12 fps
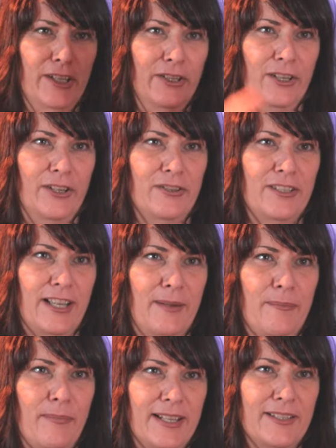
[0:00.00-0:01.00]
where you could
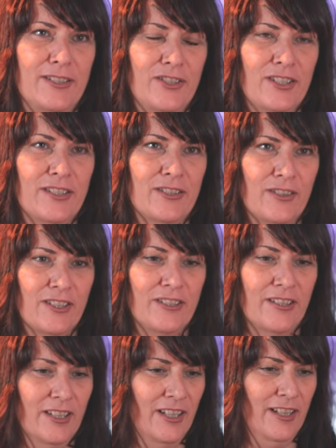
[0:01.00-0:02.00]
type messages on
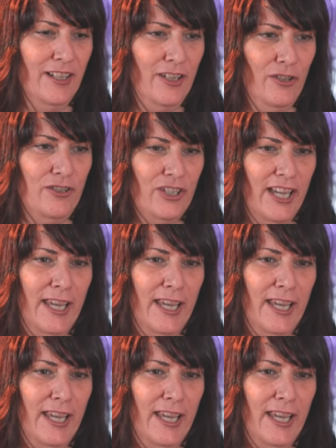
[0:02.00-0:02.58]
a huge